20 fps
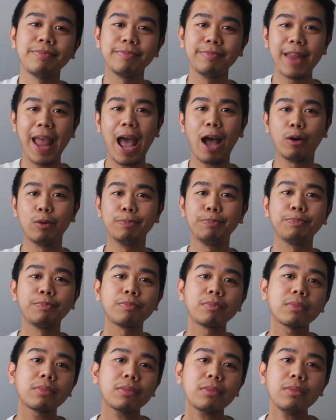Now,
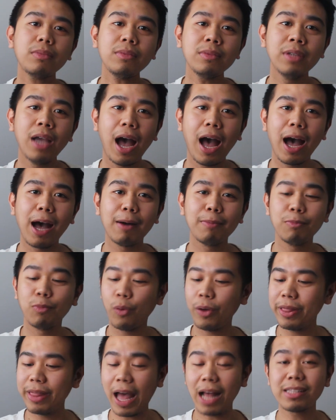
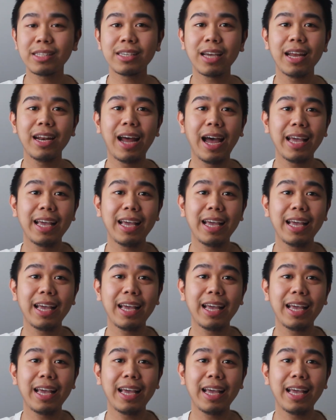with that said,